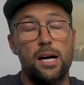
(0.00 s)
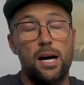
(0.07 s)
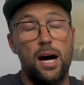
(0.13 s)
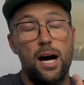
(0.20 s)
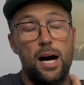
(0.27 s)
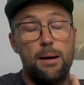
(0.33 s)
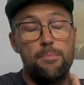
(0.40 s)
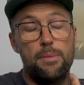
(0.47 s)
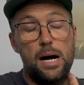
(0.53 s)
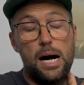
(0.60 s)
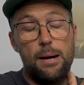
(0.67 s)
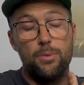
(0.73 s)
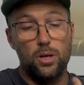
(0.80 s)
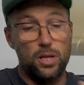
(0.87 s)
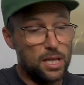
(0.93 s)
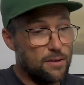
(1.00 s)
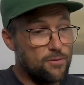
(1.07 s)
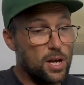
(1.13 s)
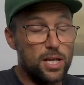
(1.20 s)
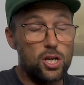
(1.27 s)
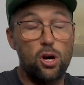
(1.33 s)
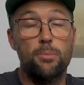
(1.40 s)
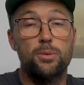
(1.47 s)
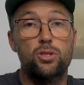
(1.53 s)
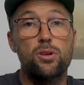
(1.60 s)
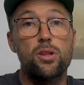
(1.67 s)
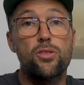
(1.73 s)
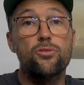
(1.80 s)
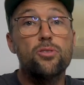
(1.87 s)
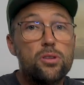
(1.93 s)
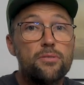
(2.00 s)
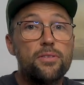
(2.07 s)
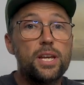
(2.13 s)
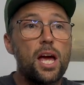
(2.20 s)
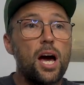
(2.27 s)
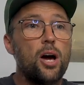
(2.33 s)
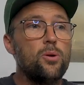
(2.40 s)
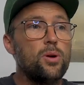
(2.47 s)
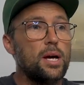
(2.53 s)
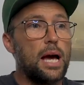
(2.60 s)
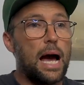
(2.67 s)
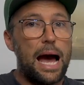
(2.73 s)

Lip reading: I'm not going to give you any commentary through the video.